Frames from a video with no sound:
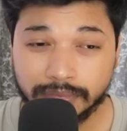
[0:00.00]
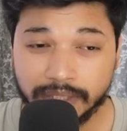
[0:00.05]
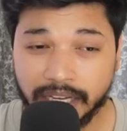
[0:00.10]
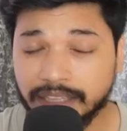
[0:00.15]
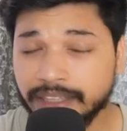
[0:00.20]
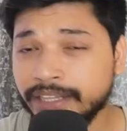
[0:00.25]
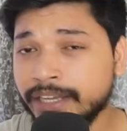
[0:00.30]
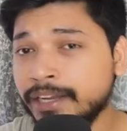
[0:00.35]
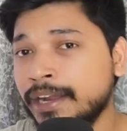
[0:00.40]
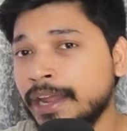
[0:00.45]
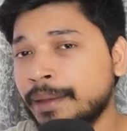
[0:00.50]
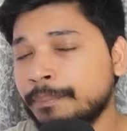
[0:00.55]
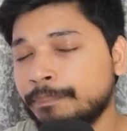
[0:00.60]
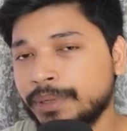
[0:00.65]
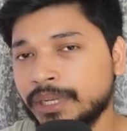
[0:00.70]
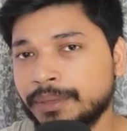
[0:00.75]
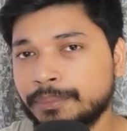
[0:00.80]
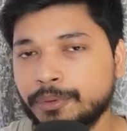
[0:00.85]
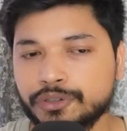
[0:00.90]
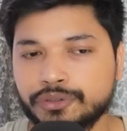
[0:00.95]
And there are
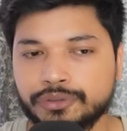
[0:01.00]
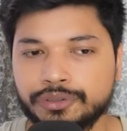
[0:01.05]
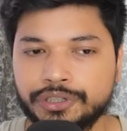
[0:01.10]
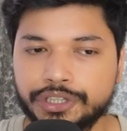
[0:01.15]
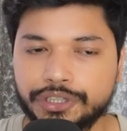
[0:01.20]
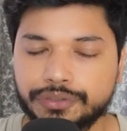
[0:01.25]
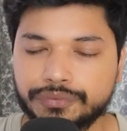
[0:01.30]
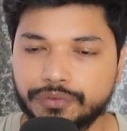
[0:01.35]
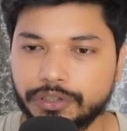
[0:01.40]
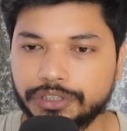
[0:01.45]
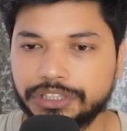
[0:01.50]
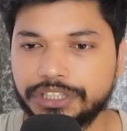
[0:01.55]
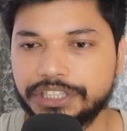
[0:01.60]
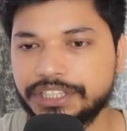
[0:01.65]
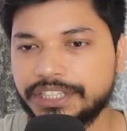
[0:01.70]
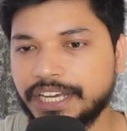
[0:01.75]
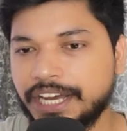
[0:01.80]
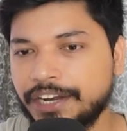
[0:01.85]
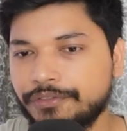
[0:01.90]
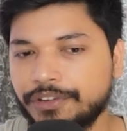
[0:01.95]
ample opportunities for the
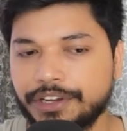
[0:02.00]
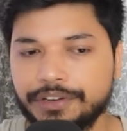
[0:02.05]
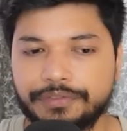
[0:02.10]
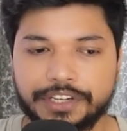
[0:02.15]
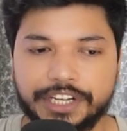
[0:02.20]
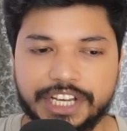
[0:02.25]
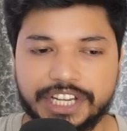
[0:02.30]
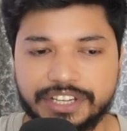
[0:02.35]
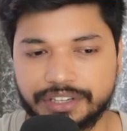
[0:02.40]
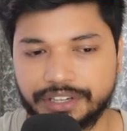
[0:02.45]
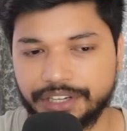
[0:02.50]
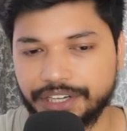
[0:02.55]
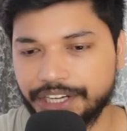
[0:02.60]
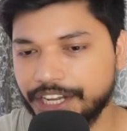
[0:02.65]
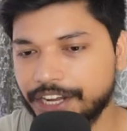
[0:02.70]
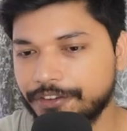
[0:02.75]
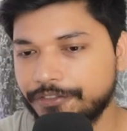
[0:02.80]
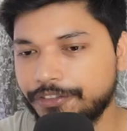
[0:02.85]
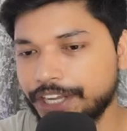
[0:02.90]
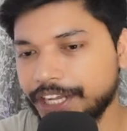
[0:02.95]
design, verification,
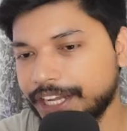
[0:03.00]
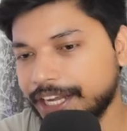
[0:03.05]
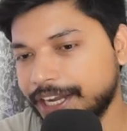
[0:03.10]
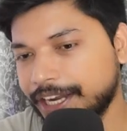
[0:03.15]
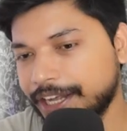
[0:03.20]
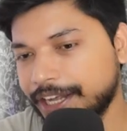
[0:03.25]
DFT and